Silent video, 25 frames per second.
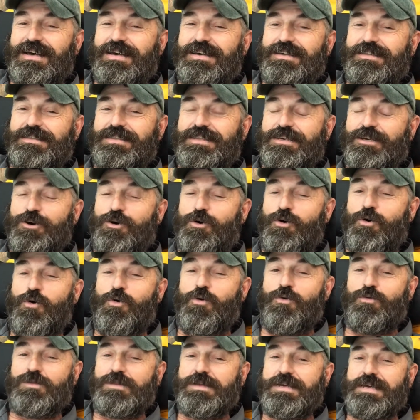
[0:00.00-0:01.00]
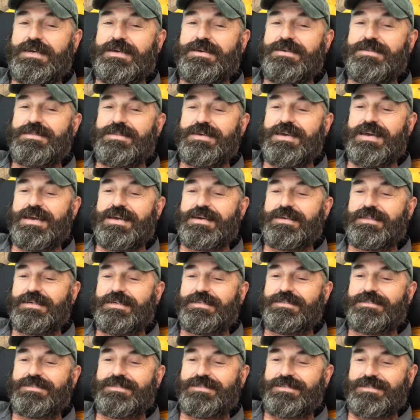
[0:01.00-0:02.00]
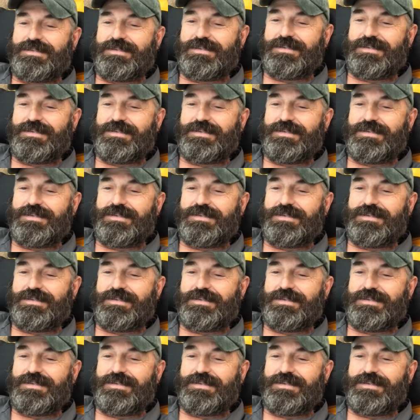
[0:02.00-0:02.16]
The only thing that's